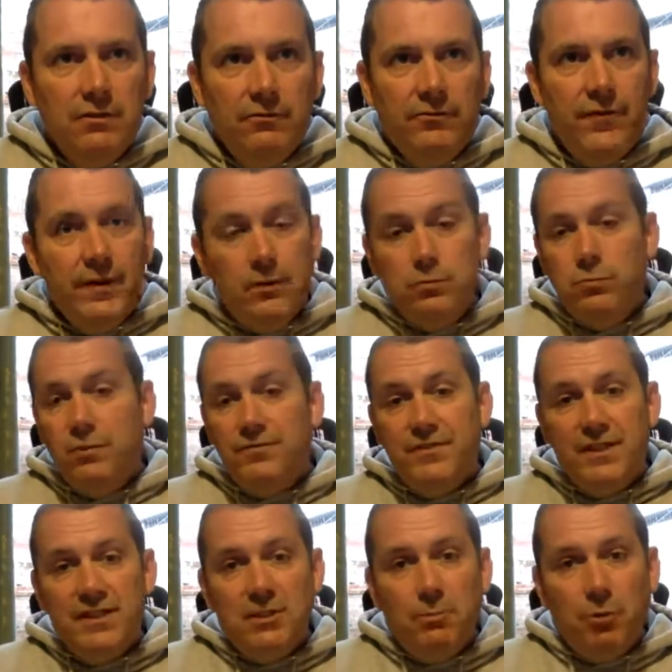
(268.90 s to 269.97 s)
filled with
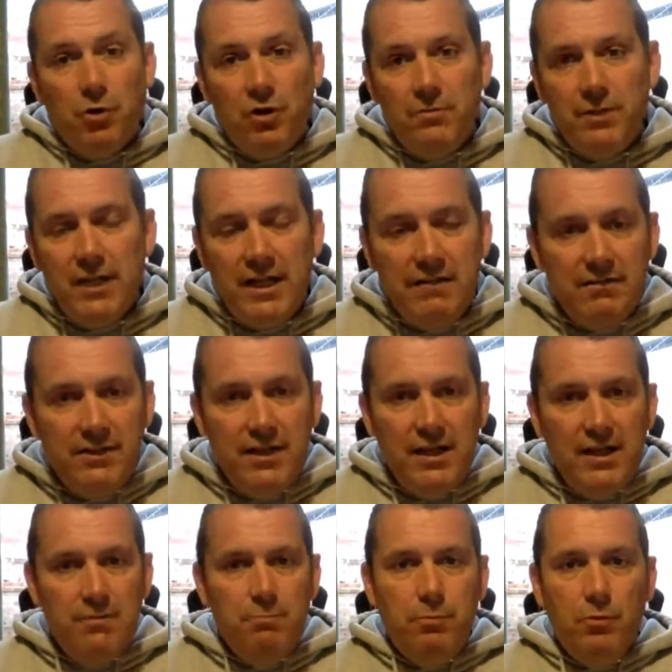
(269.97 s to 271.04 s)
disappointment here and
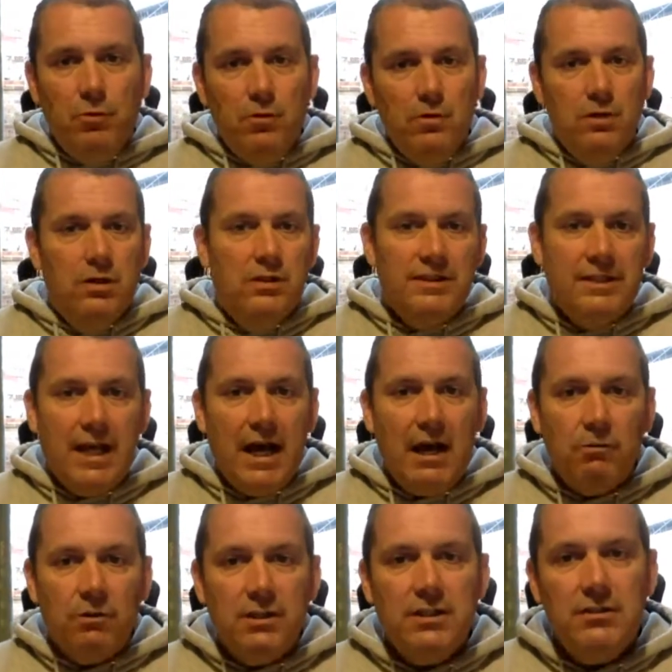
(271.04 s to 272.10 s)
there, but
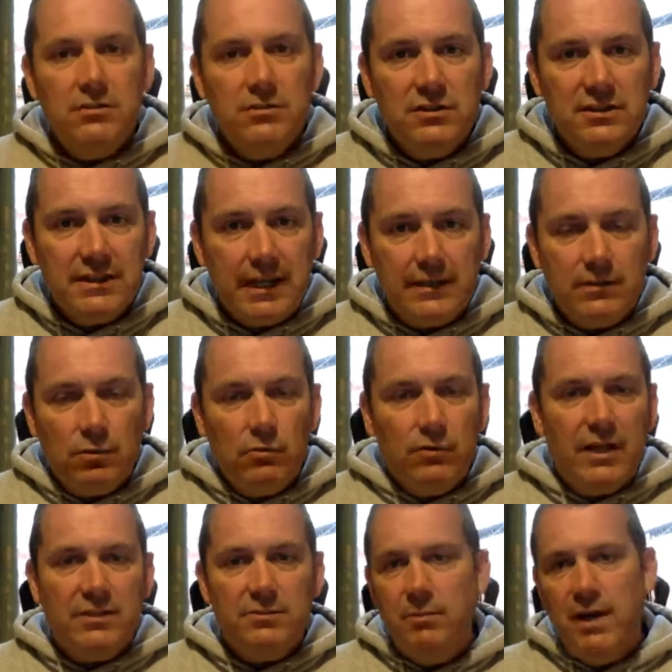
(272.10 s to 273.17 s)
now I can understand all
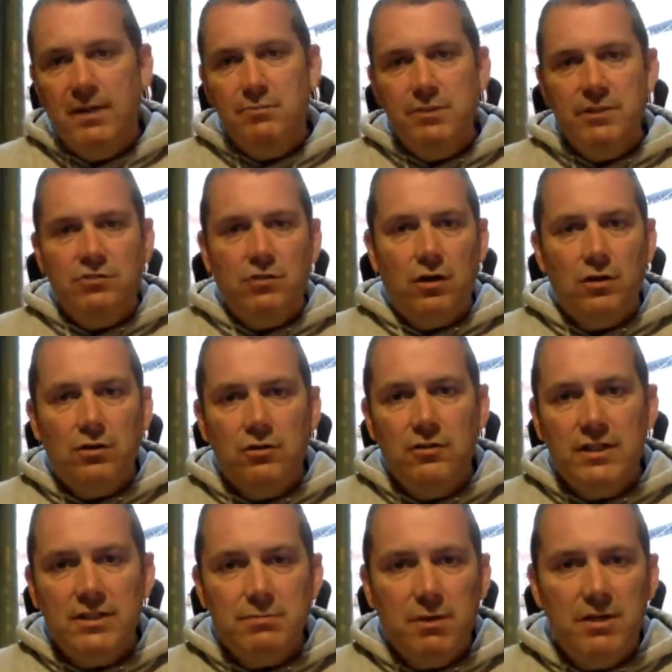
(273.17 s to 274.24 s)
that's made me stronger.
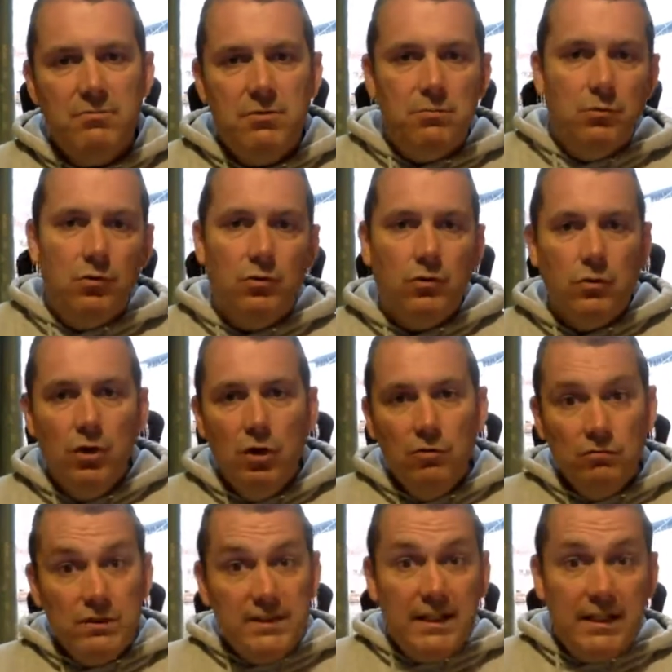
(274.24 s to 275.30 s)
It's made me more
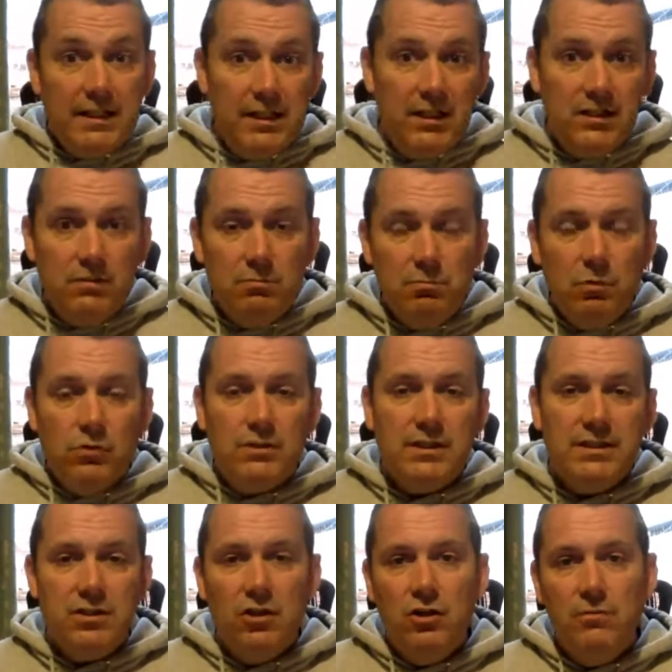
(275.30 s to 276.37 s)
resilient, more
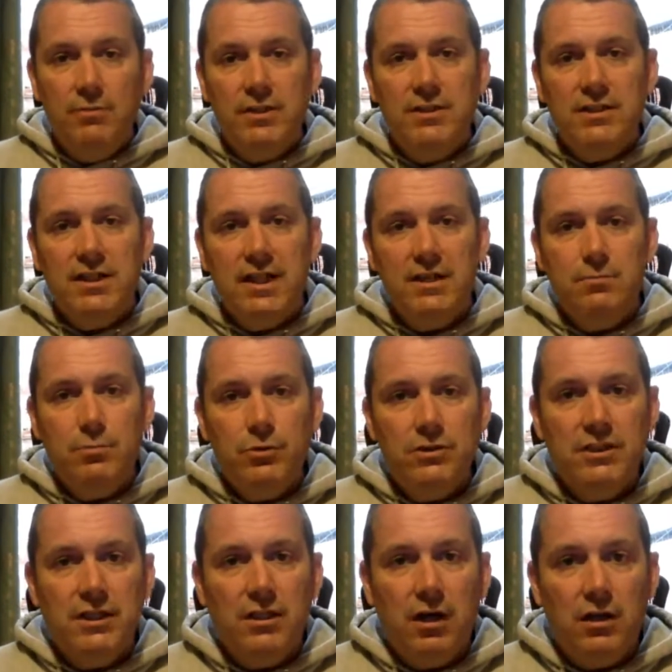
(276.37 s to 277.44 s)
determined to keep
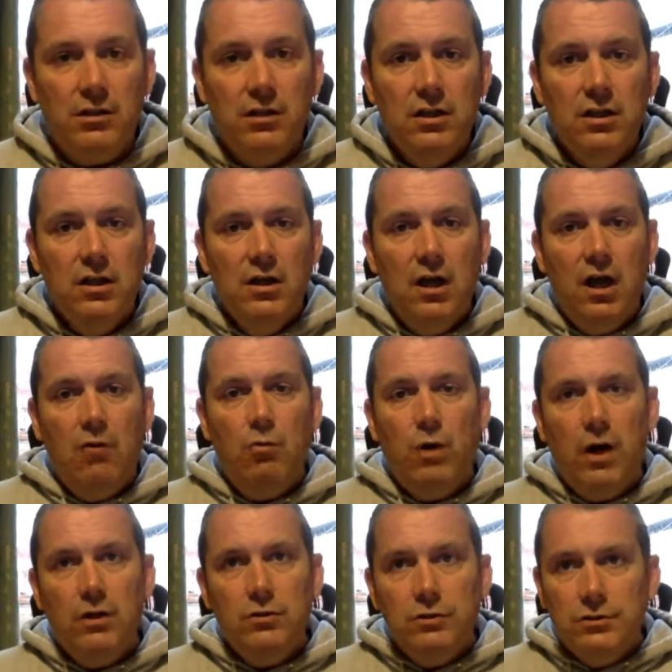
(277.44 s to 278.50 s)
pushing on. And
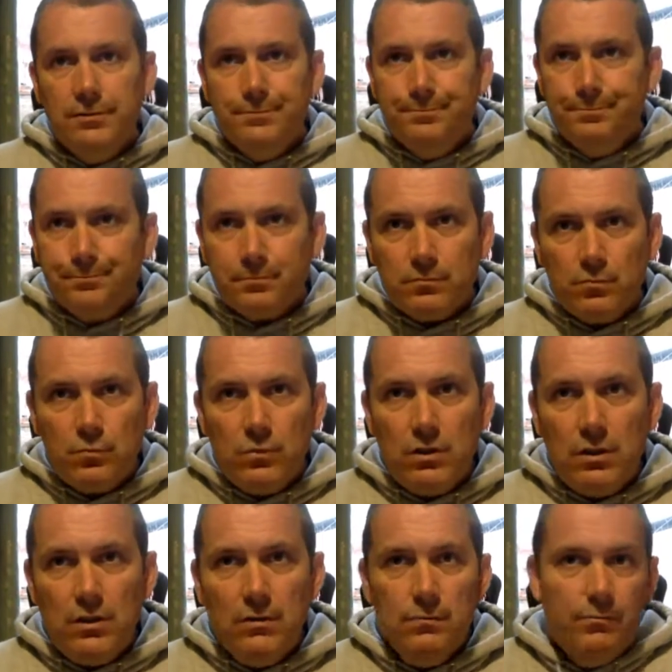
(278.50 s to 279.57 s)
whilst
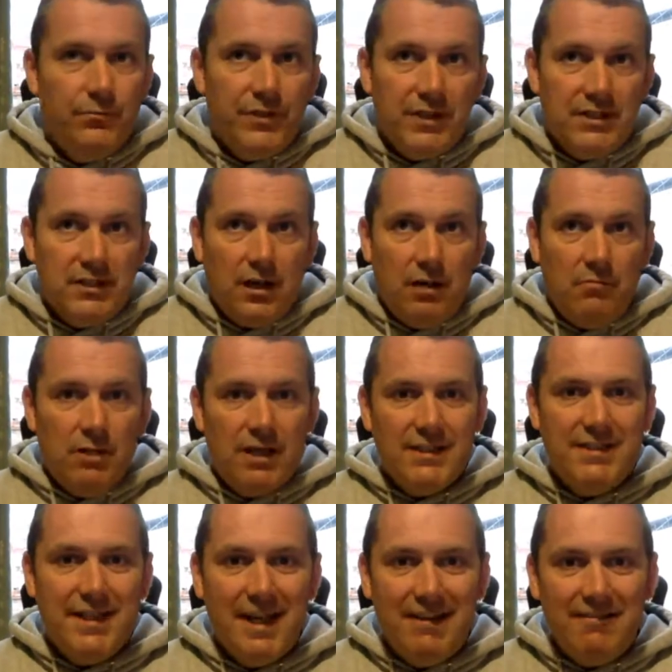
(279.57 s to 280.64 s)
this time
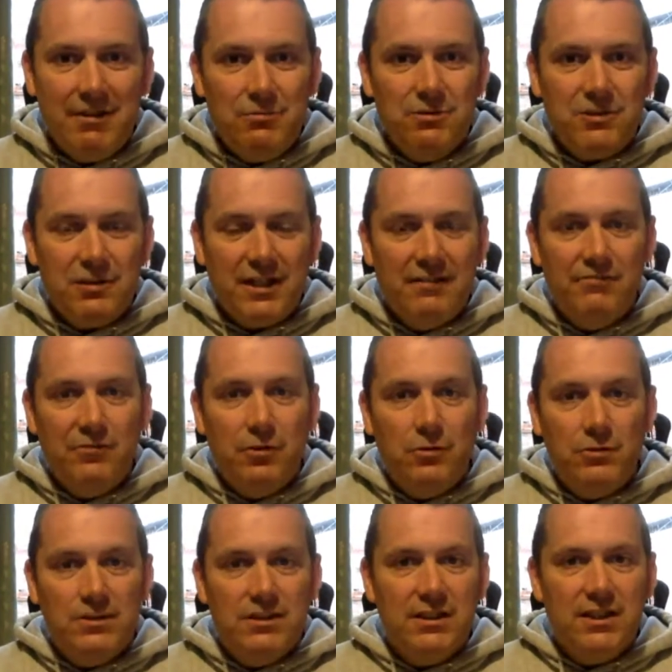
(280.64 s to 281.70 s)
last year I was looking
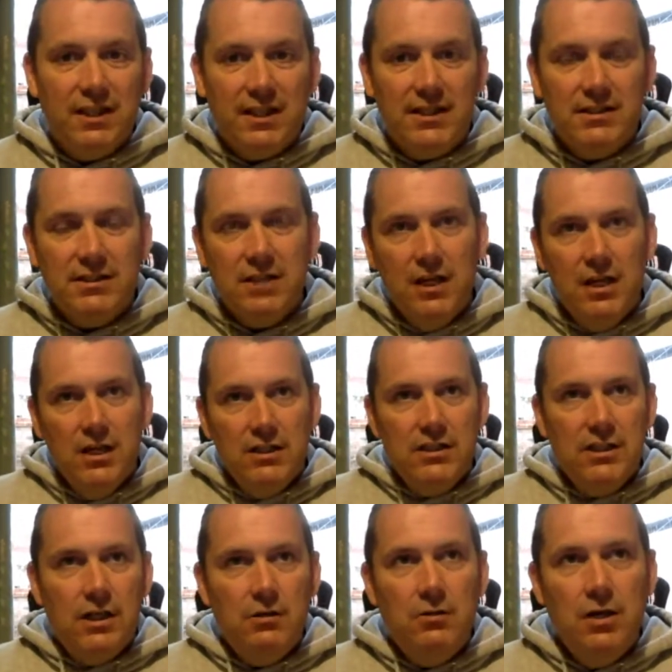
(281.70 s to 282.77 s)
forward to things,
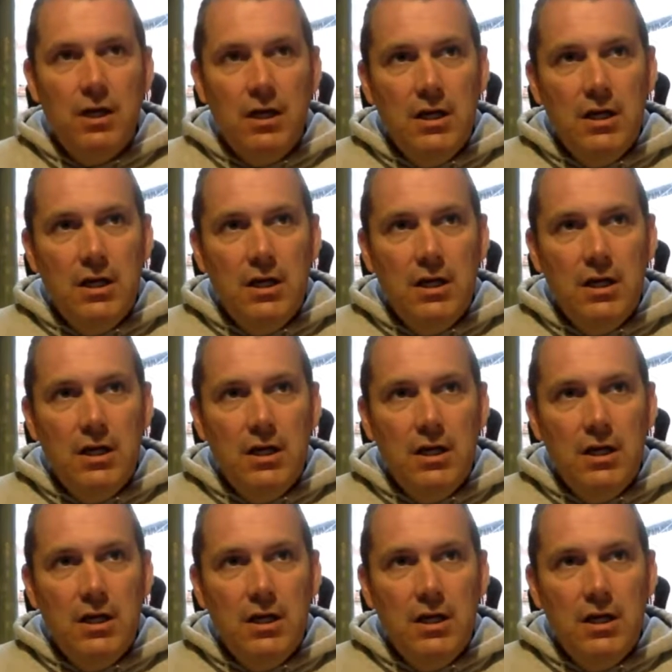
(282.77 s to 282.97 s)
I